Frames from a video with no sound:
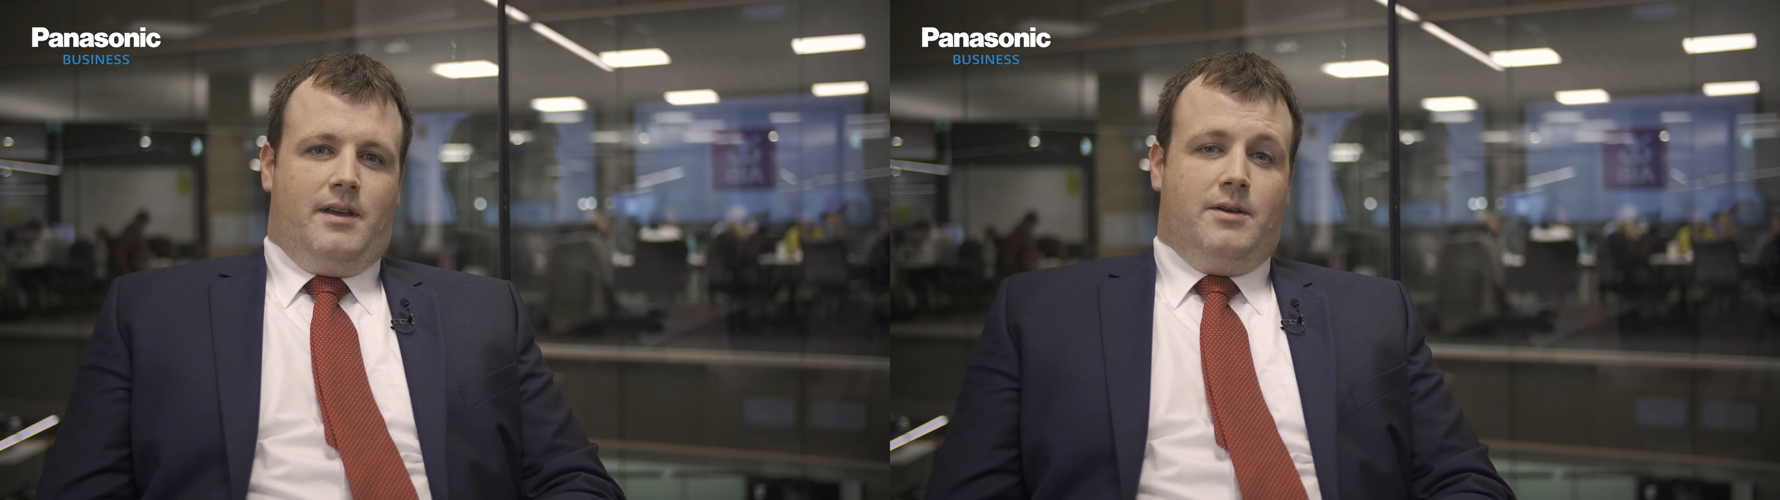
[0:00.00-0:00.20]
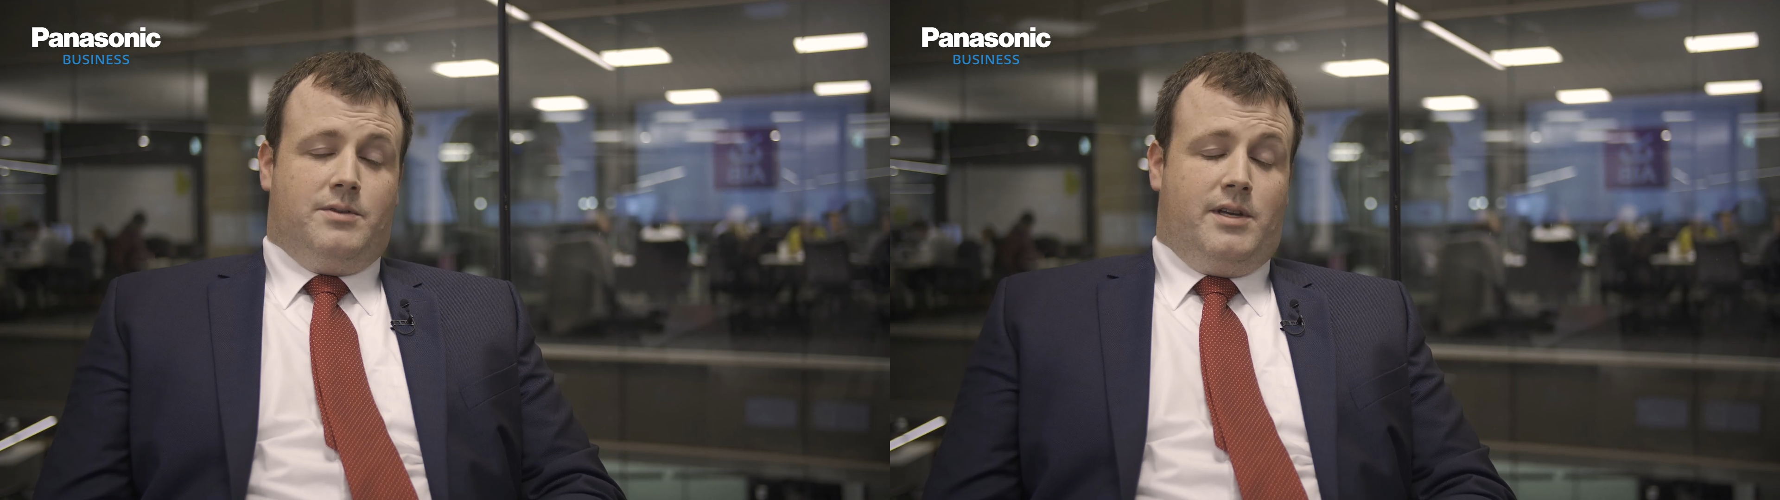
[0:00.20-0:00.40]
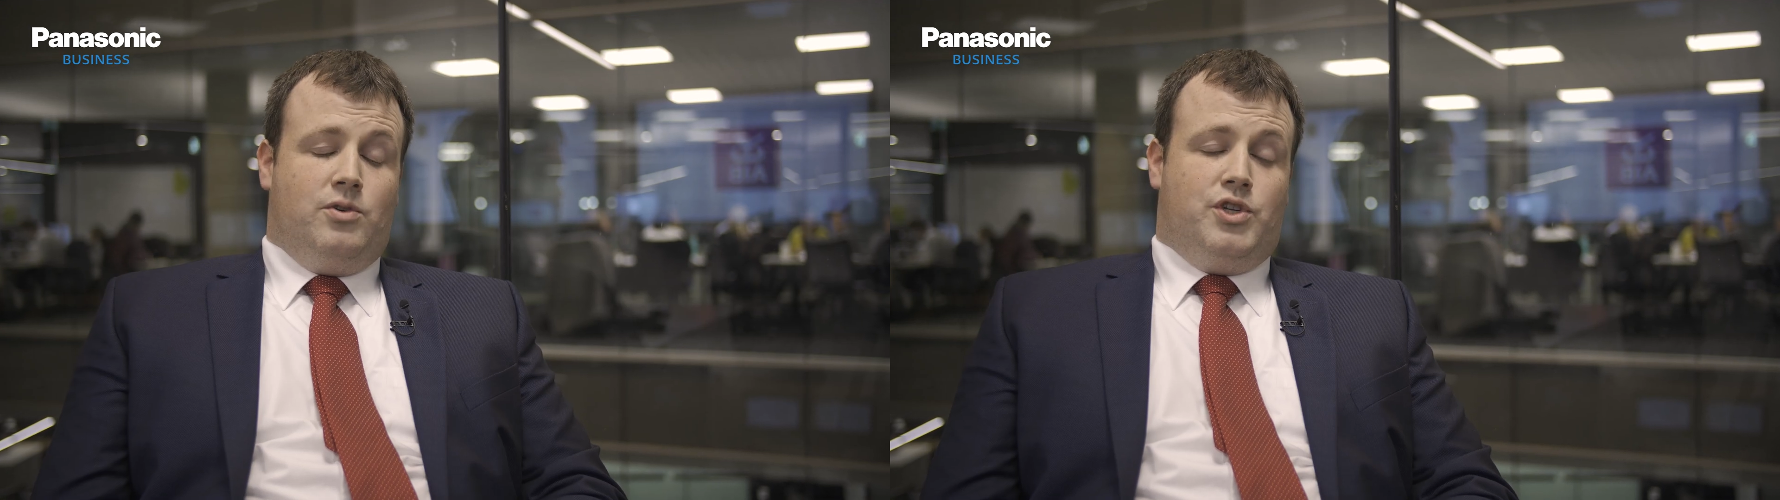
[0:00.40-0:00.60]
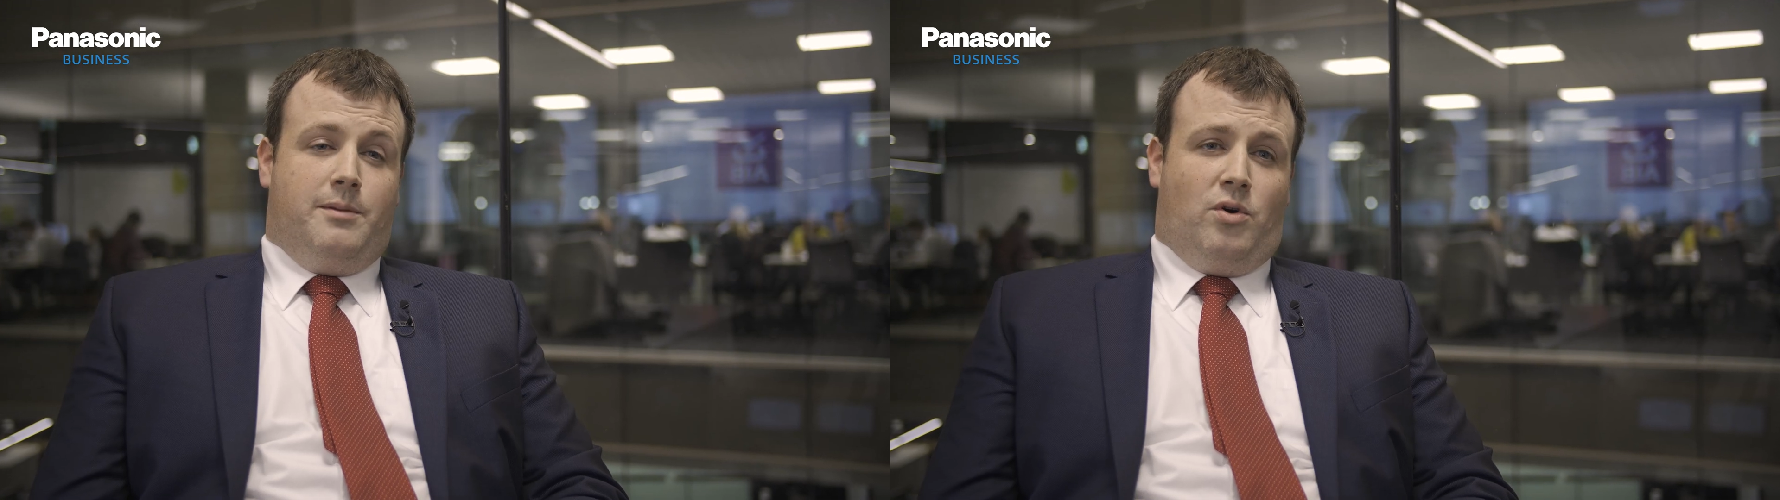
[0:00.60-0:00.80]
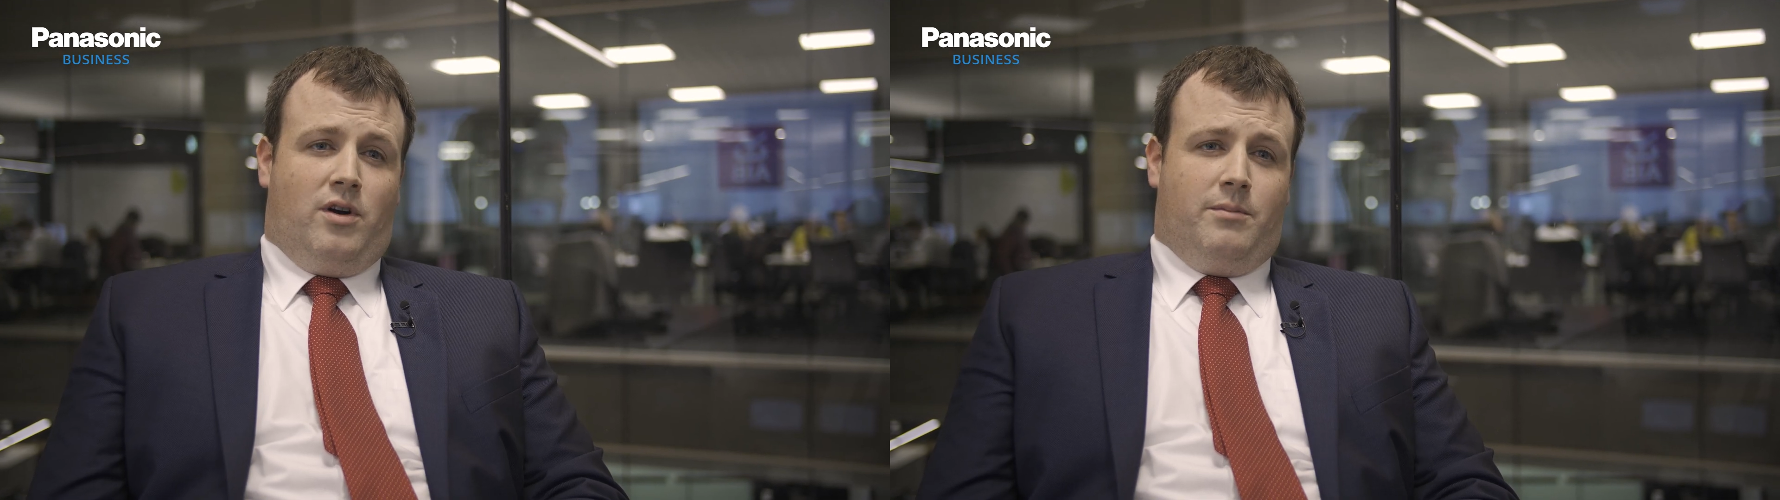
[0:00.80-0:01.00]
It was a hugely
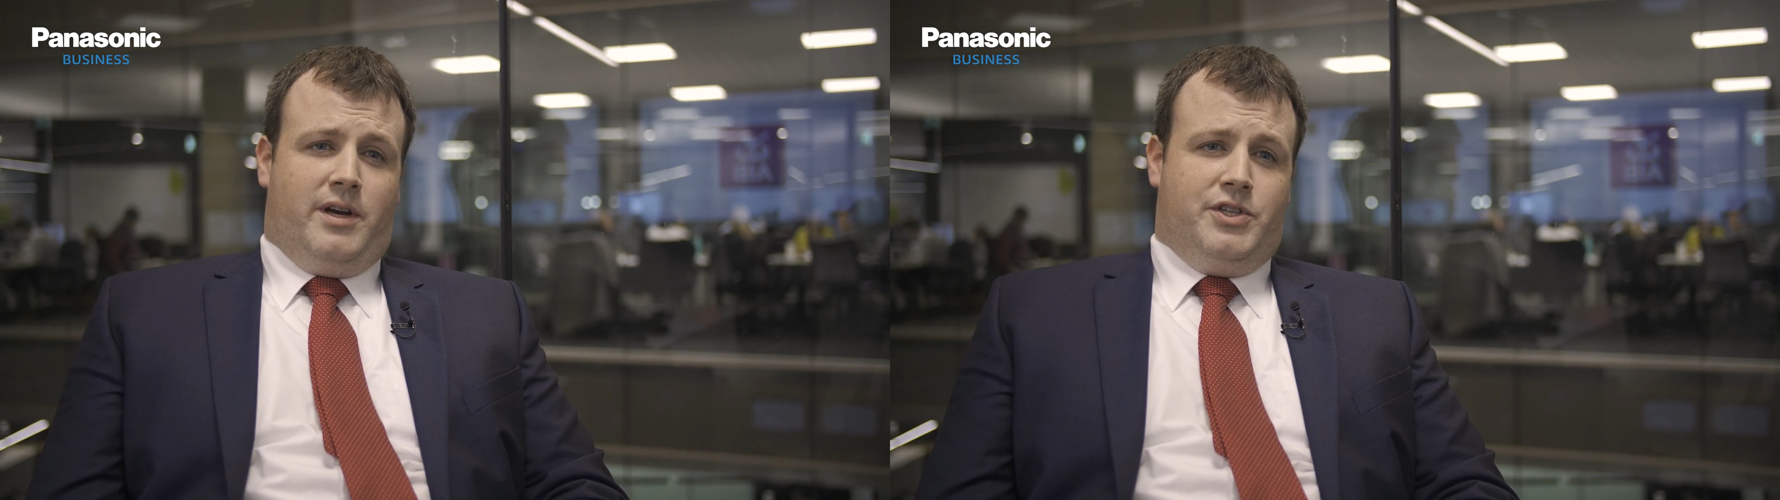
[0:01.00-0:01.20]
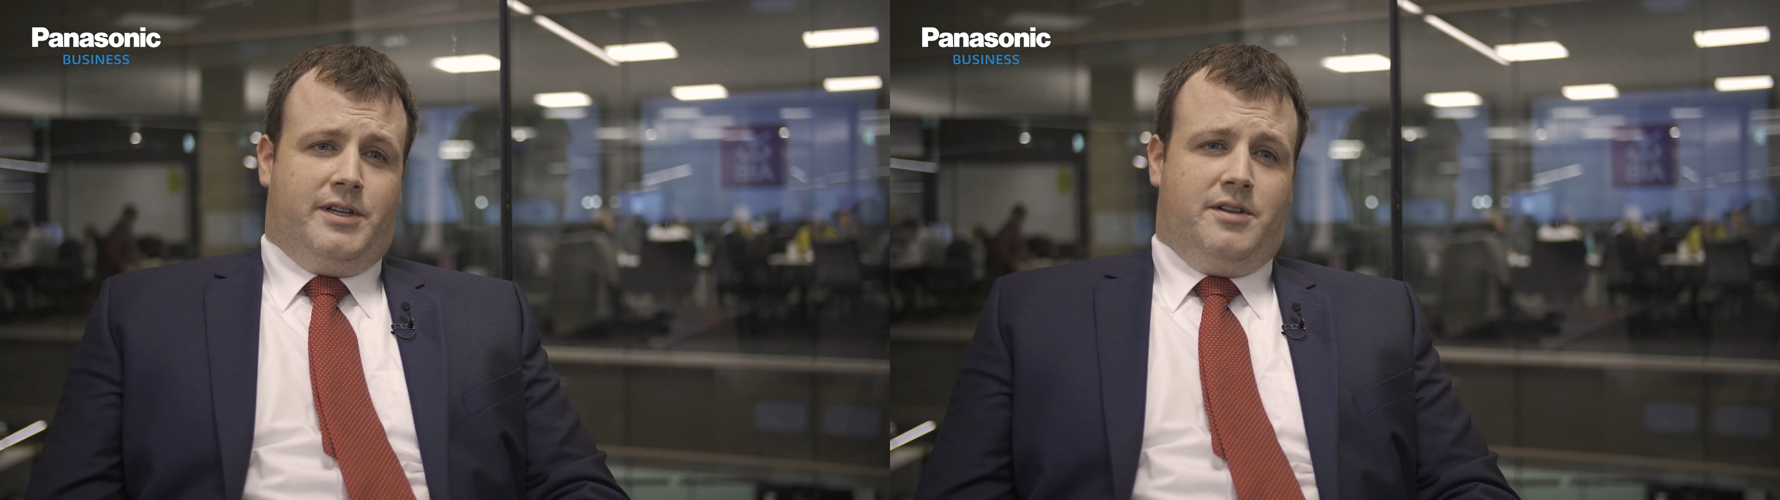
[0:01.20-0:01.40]
important project